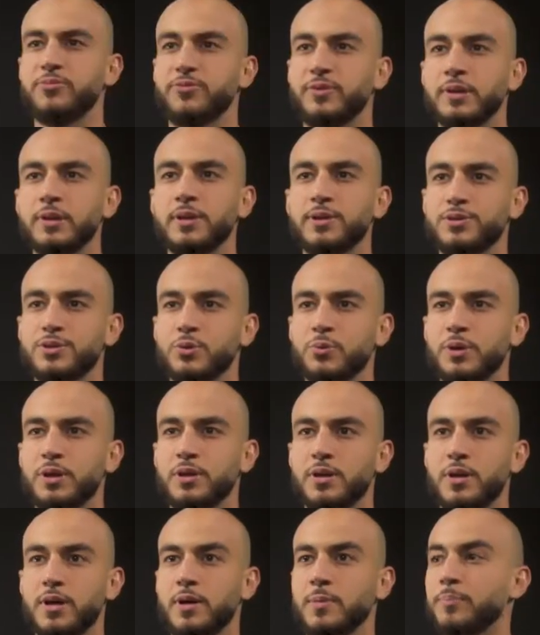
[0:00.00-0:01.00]
feeling to
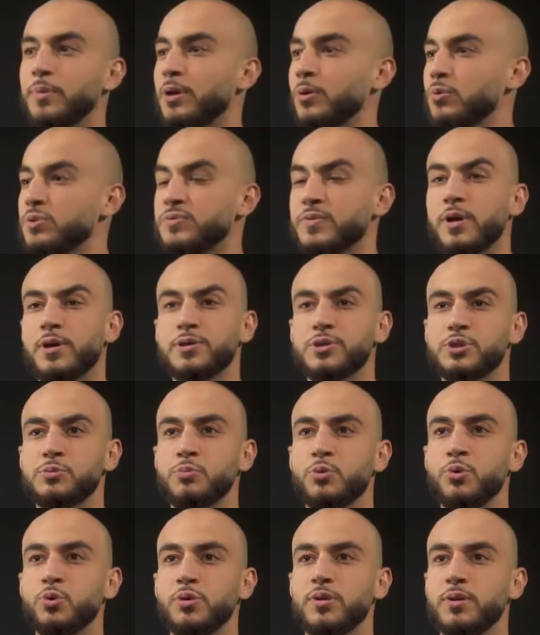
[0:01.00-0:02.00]
it, but it was very
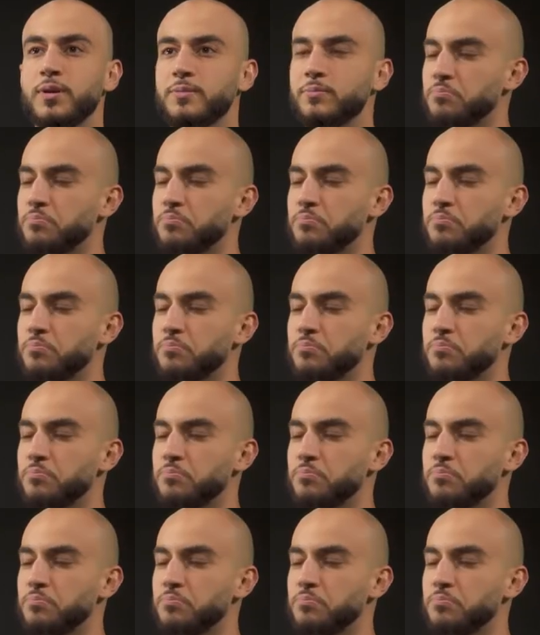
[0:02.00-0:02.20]
smooth.